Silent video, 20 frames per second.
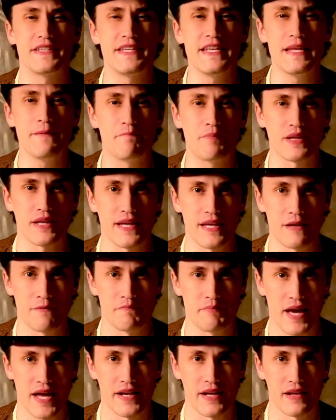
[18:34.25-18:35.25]
deeply
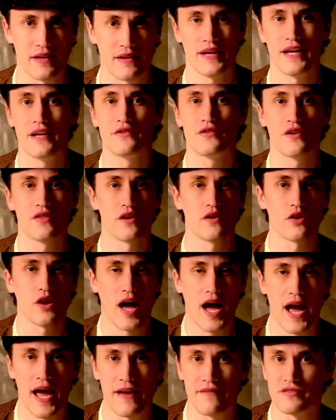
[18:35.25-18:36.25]
embedded into the
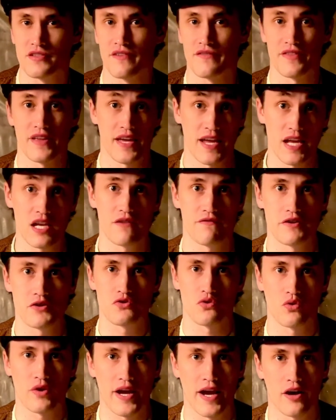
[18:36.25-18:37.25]
lives of the
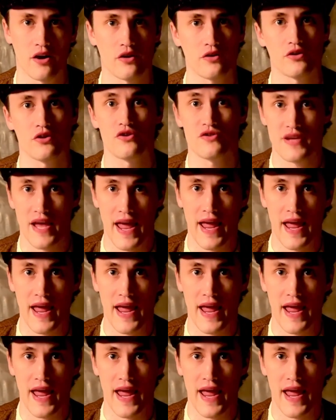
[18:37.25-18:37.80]
individual characters